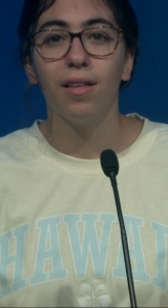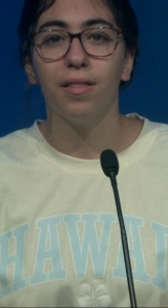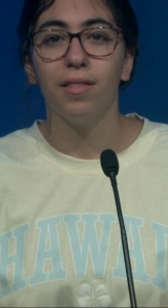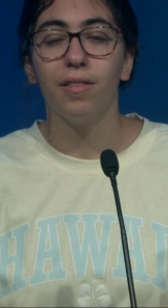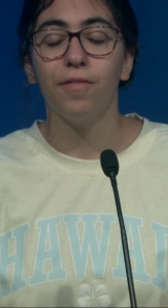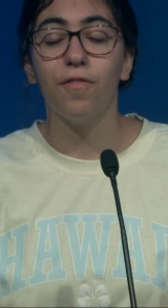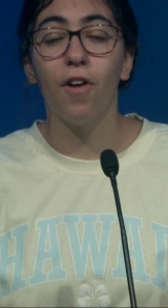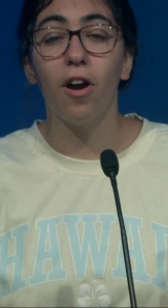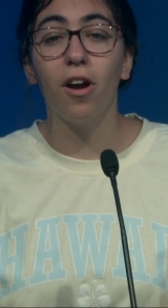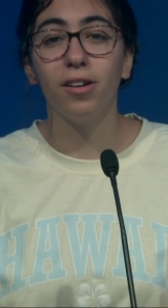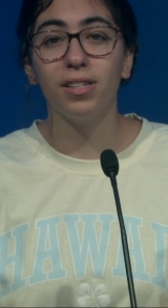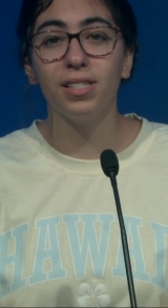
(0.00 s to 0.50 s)

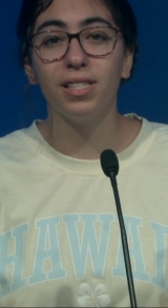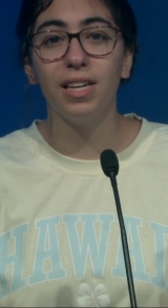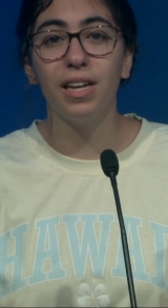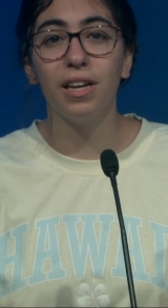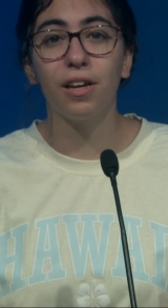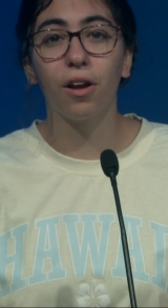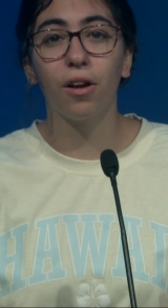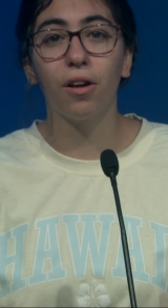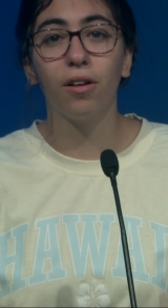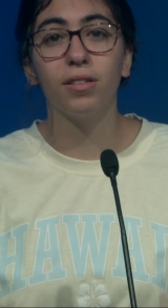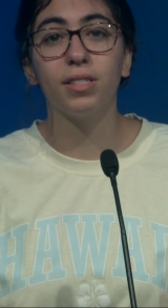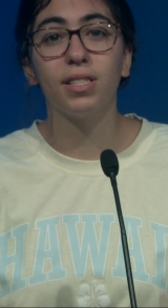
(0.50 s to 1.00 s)
The varsity
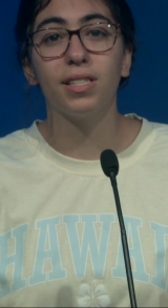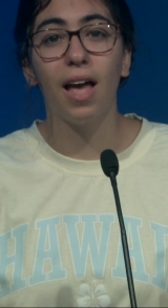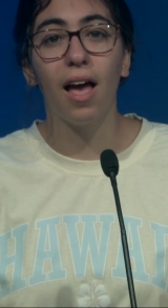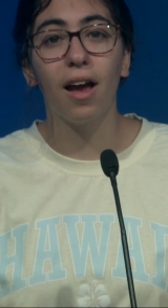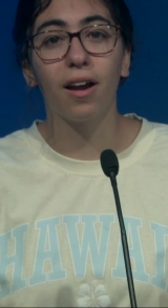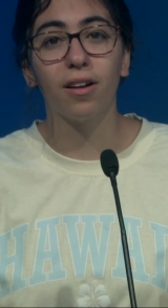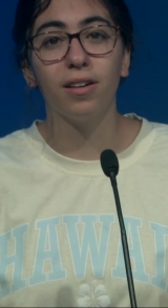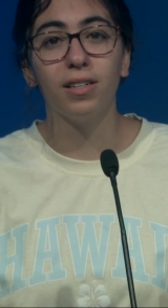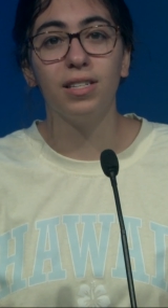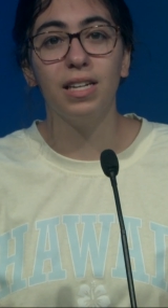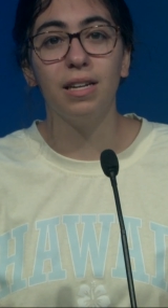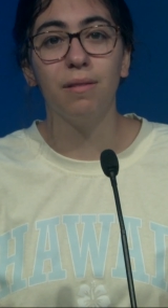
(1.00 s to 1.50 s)
girls
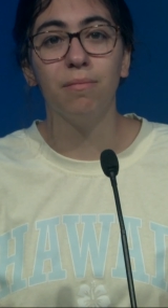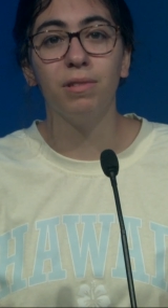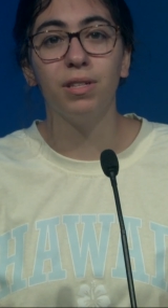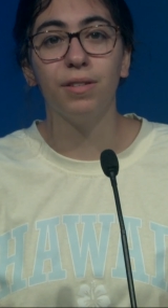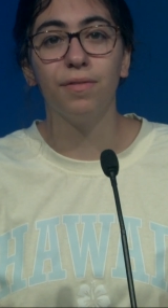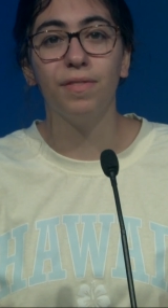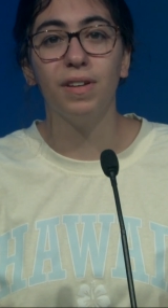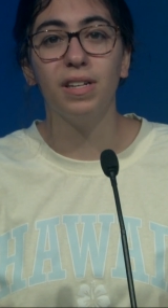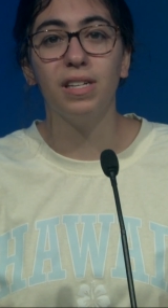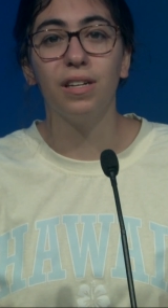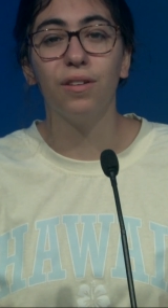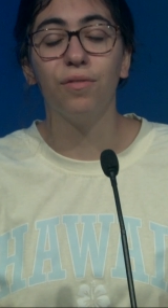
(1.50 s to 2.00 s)
soccer team
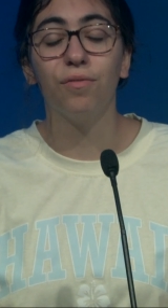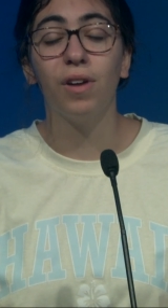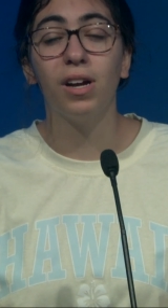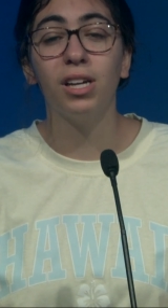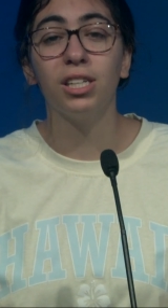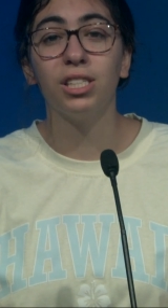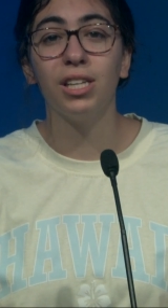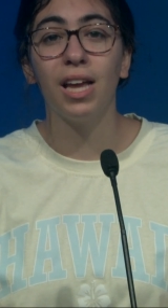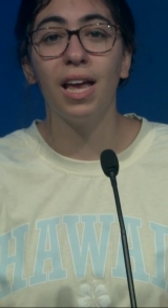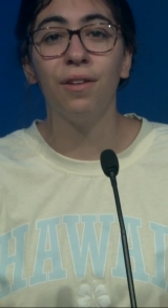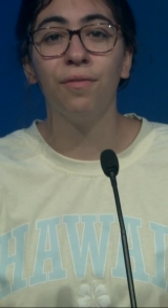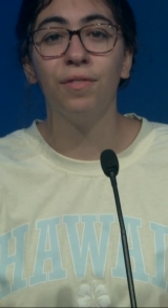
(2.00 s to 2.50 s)
defeated
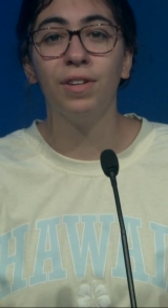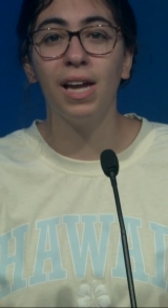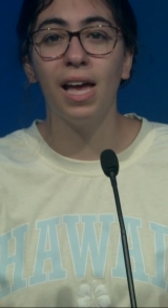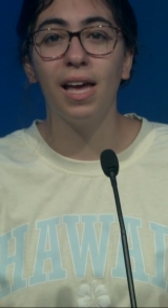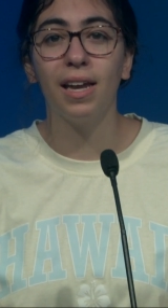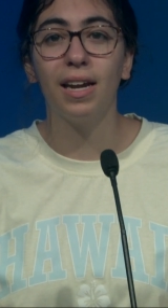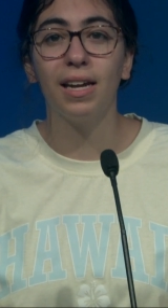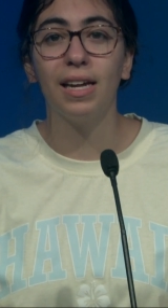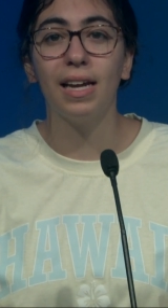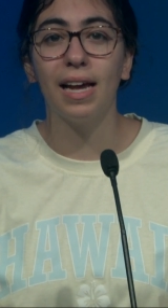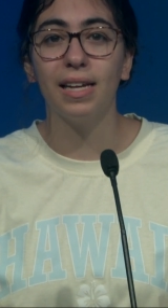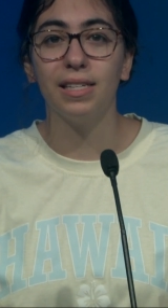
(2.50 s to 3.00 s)
Rush
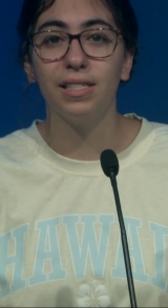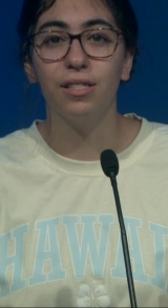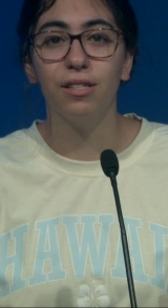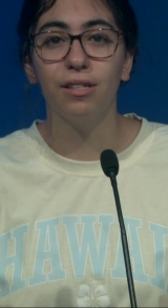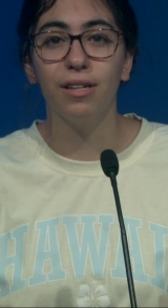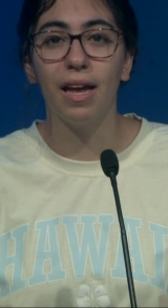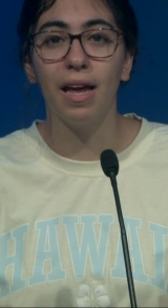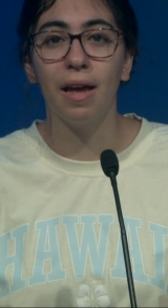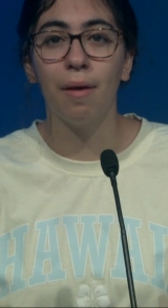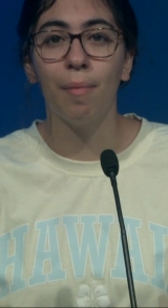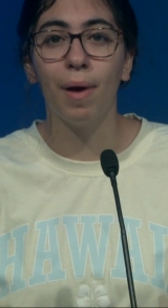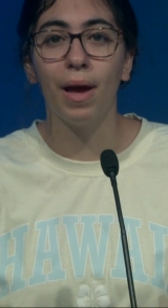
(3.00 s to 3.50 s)
Henrietta
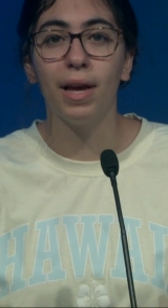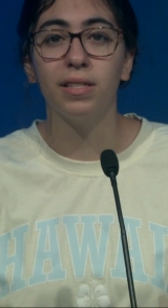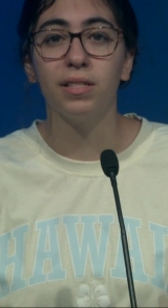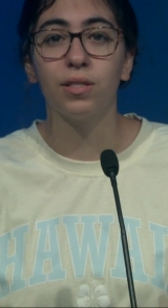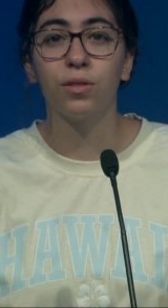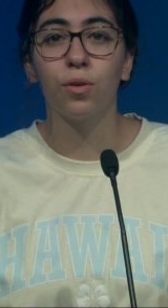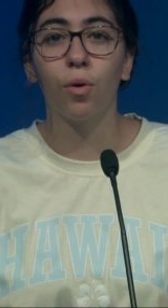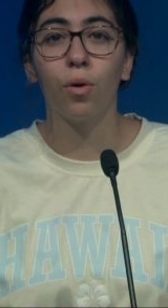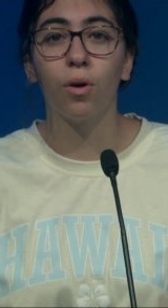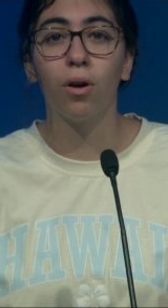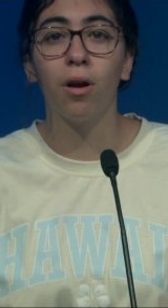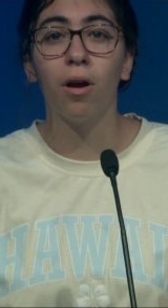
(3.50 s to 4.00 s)
yesterday by a
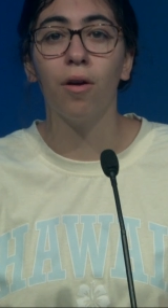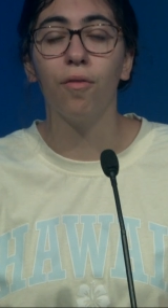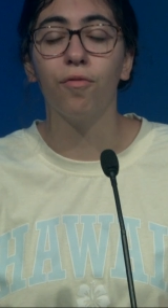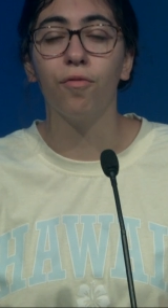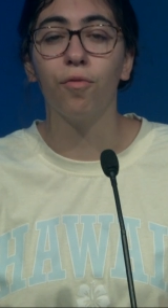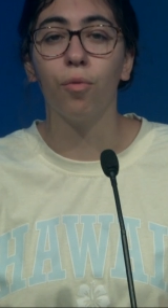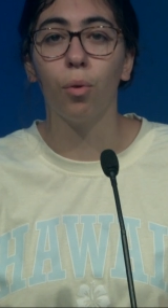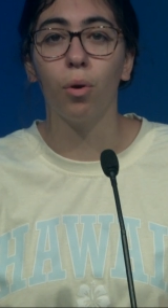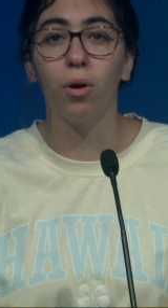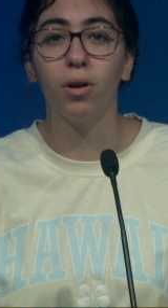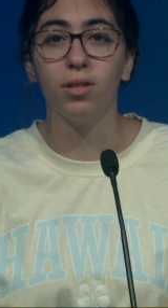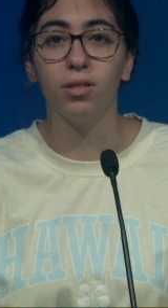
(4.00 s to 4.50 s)
score of
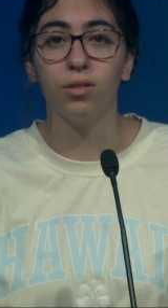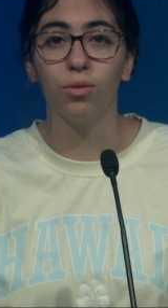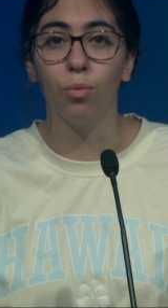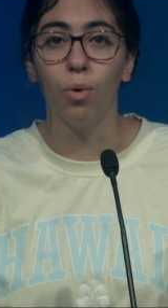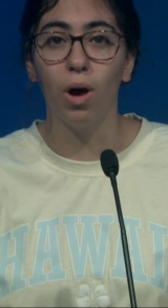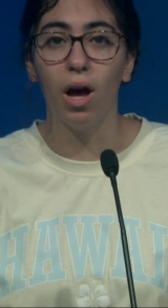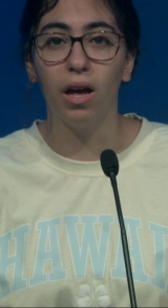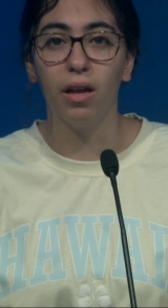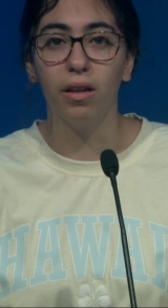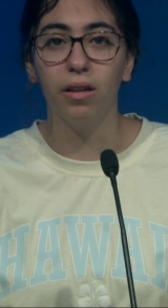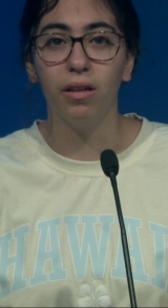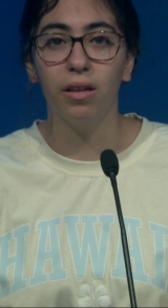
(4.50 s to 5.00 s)
4 to
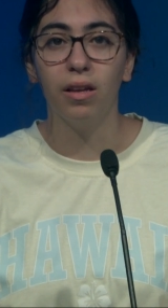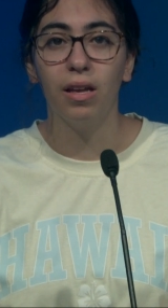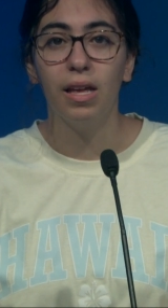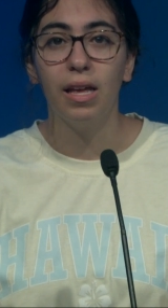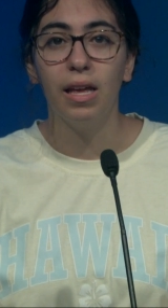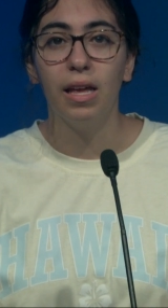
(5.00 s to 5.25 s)
1.